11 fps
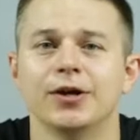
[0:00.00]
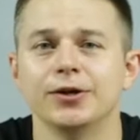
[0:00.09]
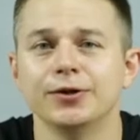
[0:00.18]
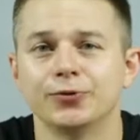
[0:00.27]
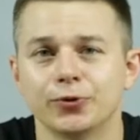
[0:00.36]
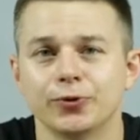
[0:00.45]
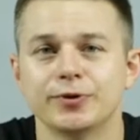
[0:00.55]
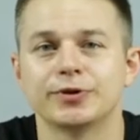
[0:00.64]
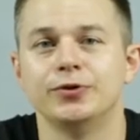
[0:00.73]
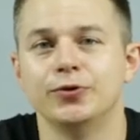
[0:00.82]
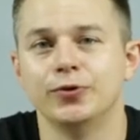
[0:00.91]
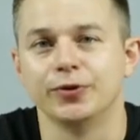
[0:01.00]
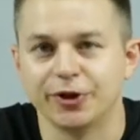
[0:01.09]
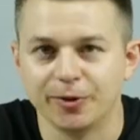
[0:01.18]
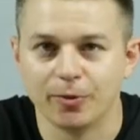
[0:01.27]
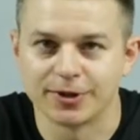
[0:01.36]
introduced new
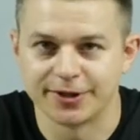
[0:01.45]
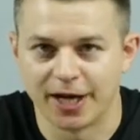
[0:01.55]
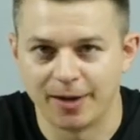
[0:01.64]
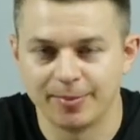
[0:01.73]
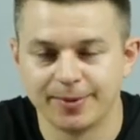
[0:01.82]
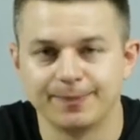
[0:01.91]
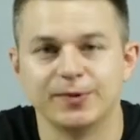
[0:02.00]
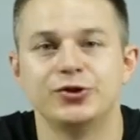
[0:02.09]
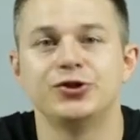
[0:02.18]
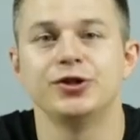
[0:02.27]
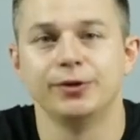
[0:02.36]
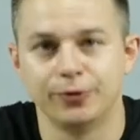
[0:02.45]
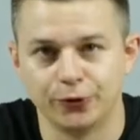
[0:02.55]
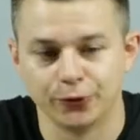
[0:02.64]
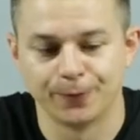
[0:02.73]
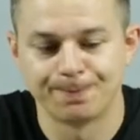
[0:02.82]
gearbox type, the
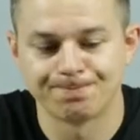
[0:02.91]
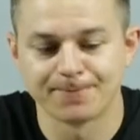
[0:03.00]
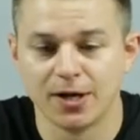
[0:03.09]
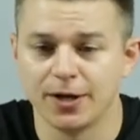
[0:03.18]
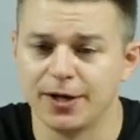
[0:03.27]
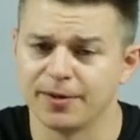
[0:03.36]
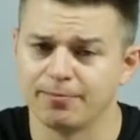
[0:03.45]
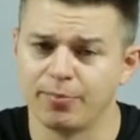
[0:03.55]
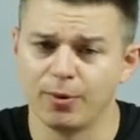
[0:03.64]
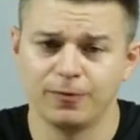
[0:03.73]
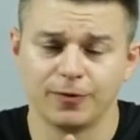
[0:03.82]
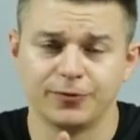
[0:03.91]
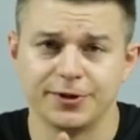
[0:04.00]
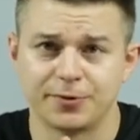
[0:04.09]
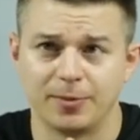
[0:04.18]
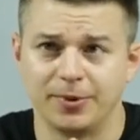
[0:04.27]
G2. In both of
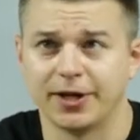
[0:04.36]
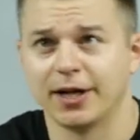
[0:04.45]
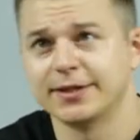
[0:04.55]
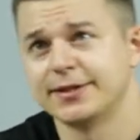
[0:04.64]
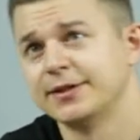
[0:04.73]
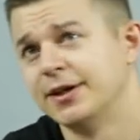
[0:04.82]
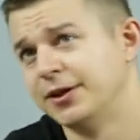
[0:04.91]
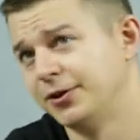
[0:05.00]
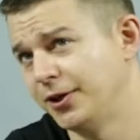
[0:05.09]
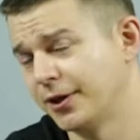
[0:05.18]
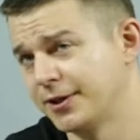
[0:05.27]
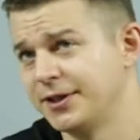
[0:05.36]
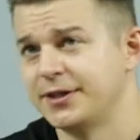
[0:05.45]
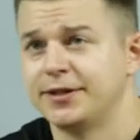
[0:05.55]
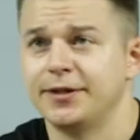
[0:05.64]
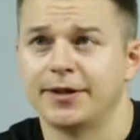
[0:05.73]
these replicas,
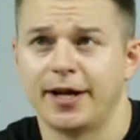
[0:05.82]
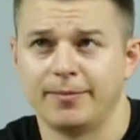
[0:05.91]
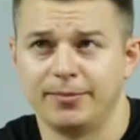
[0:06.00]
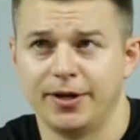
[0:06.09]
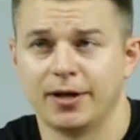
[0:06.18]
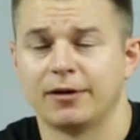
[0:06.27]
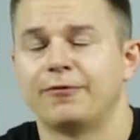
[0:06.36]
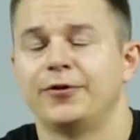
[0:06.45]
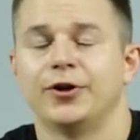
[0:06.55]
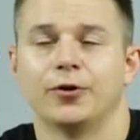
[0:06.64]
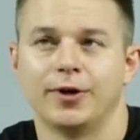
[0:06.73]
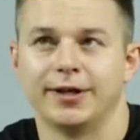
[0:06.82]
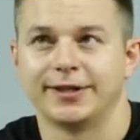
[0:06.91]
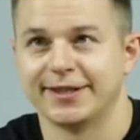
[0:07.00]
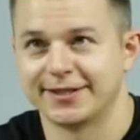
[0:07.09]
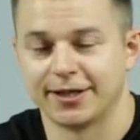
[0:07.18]
TR16 MBR
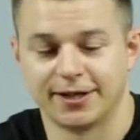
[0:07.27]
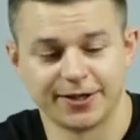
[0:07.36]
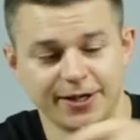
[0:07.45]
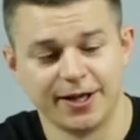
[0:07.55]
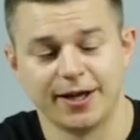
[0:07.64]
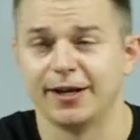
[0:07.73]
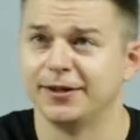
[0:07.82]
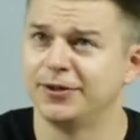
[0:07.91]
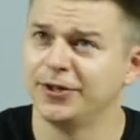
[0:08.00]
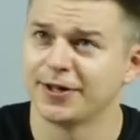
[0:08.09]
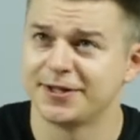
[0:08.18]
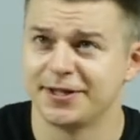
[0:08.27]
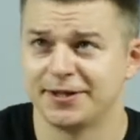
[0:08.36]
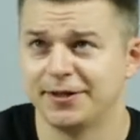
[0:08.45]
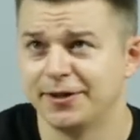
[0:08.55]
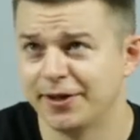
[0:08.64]
308 SR and
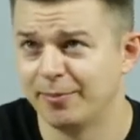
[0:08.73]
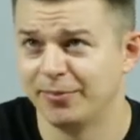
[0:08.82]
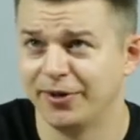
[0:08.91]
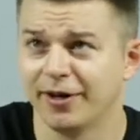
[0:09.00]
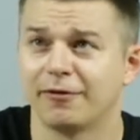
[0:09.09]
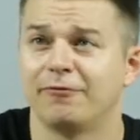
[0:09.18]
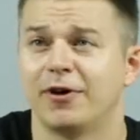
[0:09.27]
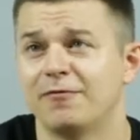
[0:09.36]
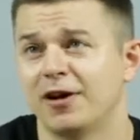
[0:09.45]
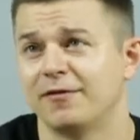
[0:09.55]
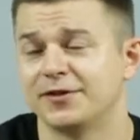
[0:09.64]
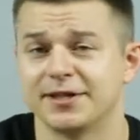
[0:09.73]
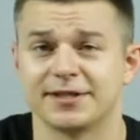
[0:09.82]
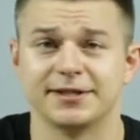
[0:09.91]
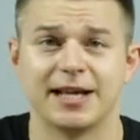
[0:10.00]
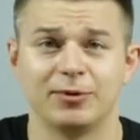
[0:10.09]
TR16 MBR
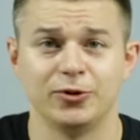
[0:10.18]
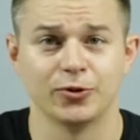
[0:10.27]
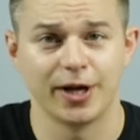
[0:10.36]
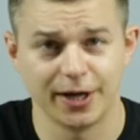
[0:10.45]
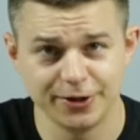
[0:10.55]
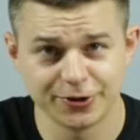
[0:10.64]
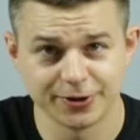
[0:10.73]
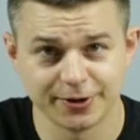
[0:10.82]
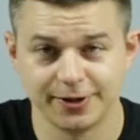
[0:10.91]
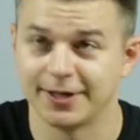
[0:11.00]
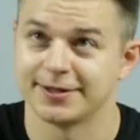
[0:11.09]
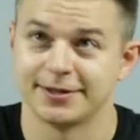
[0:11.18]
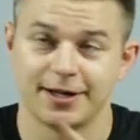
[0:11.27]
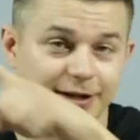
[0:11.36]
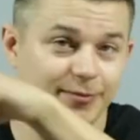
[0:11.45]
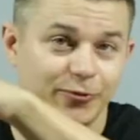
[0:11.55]
556 WH, yes,
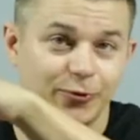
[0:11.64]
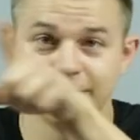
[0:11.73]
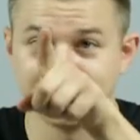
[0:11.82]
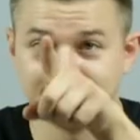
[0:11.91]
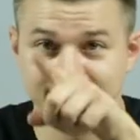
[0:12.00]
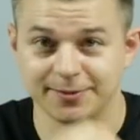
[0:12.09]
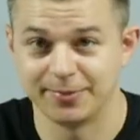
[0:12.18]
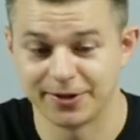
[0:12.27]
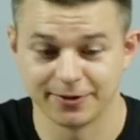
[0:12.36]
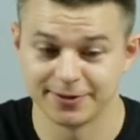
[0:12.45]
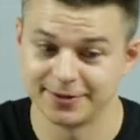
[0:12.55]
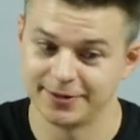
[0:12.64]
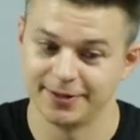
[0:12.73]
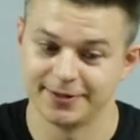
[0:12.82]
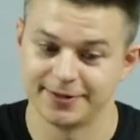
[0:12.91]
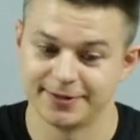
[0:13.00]
I am reading this because
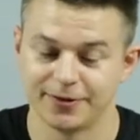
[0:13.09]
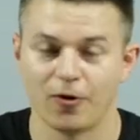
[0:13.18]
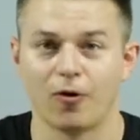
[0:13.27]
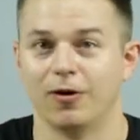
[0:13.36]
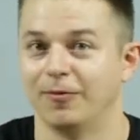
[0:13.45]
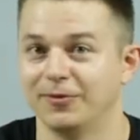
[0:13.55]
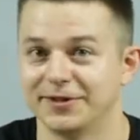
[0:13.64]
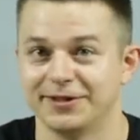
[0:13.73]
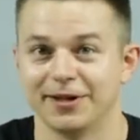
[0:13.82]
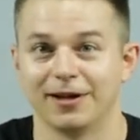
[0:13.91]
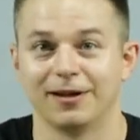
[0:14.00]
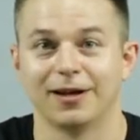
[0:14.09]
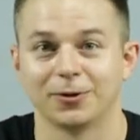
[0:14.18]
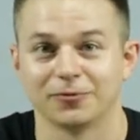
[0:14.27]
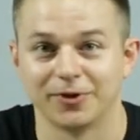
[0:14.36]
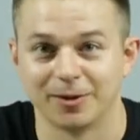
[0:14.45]
it's obviously a
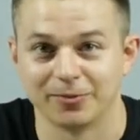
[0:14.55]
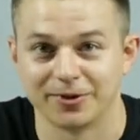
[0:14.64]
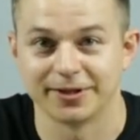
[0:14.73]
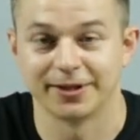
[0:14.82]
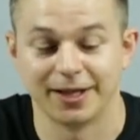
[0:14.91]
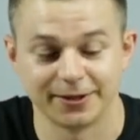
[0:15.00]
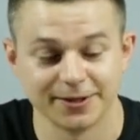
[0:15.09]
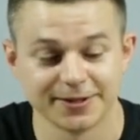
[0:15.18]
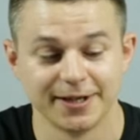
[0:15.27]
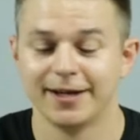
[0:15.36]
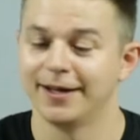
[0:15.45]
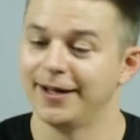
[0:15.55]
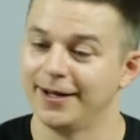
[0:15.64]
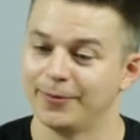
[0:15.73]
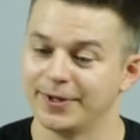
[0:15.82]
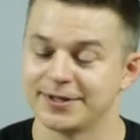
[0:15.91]
lot of numbers and letters.
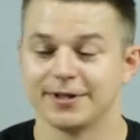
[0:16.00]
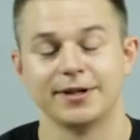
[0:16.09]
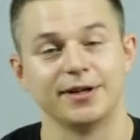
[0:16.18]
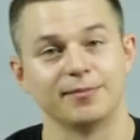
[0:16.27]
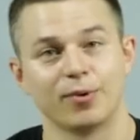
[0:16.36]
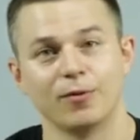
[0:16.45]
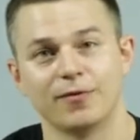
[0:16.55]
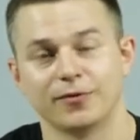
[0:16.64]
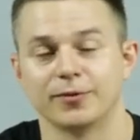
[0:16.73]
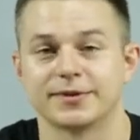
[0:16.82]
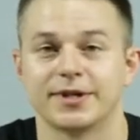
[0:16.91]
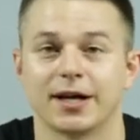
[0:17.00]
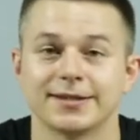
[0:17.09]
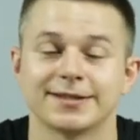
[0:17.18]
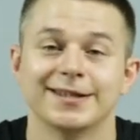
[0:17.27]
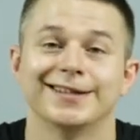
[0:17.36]
Anyways, in both of those
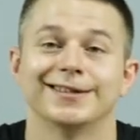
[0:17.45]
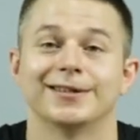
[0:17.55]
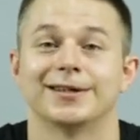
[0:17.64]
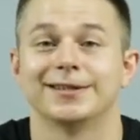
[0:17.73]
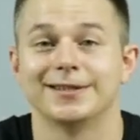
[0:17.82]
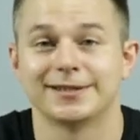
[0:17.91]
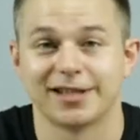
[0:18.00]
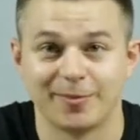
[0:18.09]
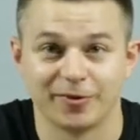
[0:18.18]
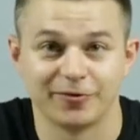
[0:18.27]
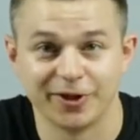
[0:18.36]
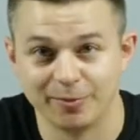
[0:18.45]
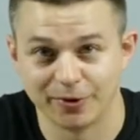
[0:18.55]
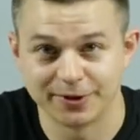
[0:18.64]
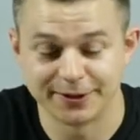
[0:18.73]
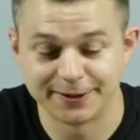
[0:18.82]
guns, there are this type of
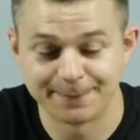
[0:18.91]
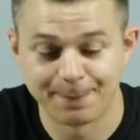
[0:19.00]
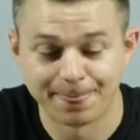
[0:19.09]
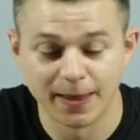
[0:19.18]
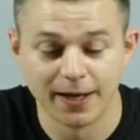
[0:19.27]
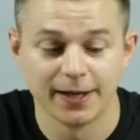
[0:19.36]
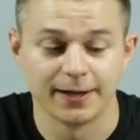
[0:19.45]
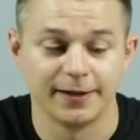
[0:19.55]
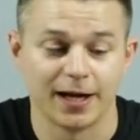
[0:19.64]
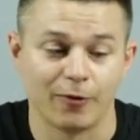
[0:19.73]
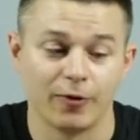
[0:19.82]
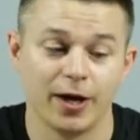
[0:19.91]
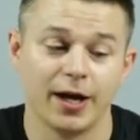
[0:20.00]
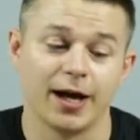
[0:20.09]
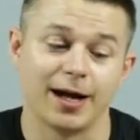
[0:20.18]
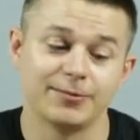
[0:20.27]
gearboxes. Now,
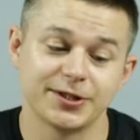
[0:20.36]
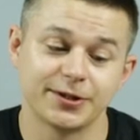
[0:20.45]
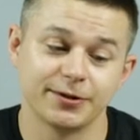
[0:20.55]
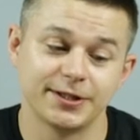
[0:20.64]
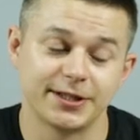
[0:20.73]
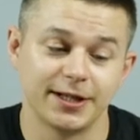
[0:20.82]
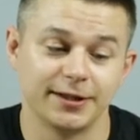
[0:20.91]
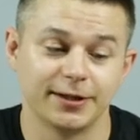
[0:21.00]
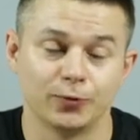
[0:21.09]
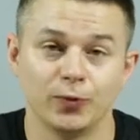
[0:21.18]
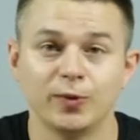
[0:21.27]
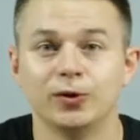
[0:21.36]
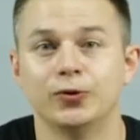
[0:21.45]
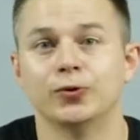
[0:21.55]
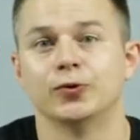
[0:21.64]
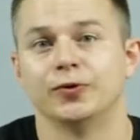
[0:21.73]
I'm just gonna say that we will
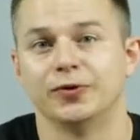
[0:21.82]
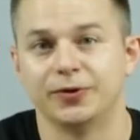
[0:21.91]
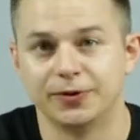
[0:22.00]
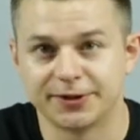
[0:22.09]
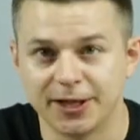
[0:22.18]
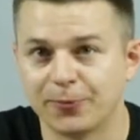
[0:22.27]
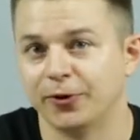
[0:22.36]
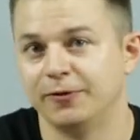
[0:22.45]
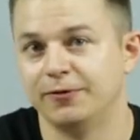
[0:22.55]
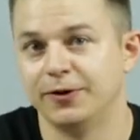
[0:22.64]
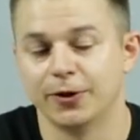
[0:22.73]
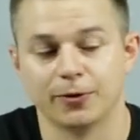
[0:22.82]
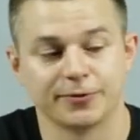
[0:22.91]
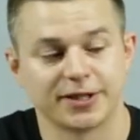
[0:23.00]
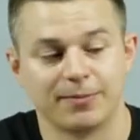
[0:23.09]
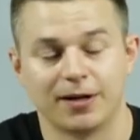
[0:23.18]
do separate
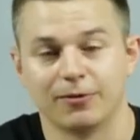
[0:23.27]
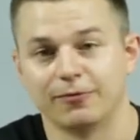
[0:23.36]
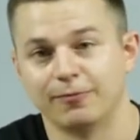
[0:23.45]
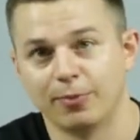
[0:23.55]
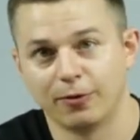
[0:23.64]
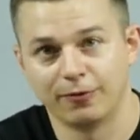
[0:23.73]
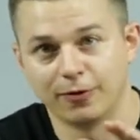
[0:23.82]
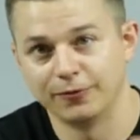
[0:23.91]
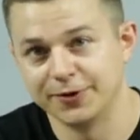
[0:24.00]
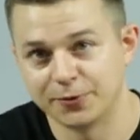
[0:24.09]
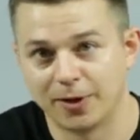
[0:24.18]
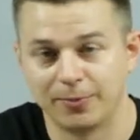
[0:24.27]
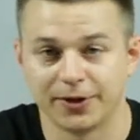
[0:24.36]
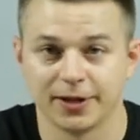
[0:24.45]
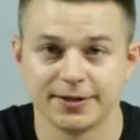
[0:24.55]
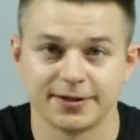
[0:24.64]
videos about both of these
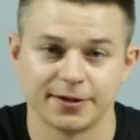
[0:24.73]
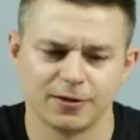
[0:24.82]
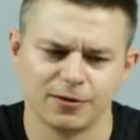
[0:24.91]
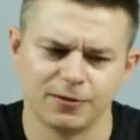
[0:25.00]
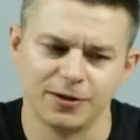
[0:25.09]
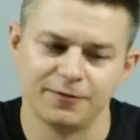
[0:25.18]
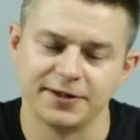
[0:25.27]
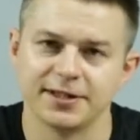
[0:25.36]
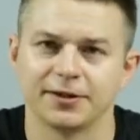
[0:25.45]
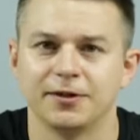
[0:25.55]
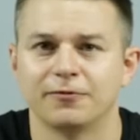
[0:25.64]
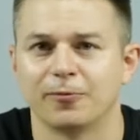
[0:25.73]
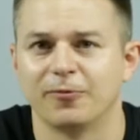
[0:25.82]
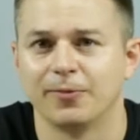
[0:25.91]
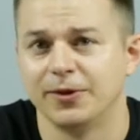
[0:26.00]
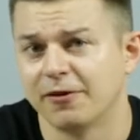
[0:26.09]
replicas, so if it's not
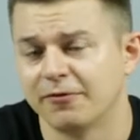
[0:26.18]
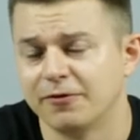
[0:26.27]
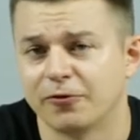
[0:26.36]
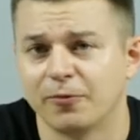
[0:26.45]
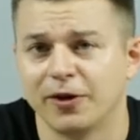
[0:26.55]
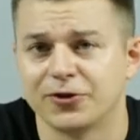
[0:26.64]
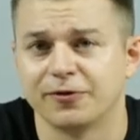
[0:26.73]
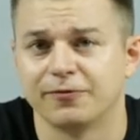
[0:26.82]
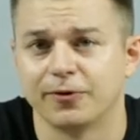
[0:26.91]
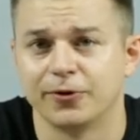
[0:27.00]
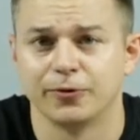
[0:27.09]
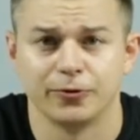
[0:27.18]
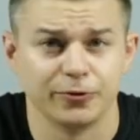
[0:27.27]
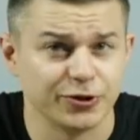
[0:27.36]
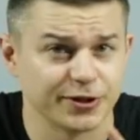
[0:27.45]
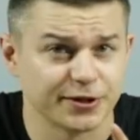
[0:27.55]
enough information for you,
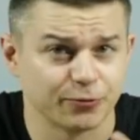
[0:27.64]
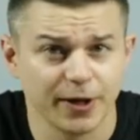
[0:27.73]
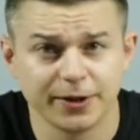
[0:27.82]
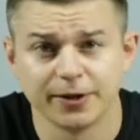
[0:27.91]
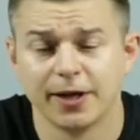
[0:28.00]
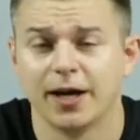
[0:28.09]
you just wait.